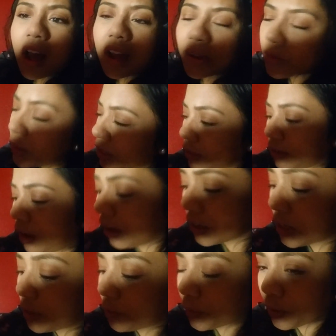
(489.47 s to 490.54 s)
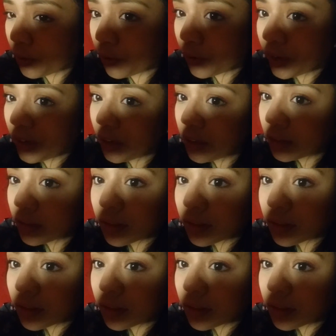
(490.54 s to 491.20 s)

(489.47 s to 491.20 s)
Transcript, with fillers: it was a long time ago, right?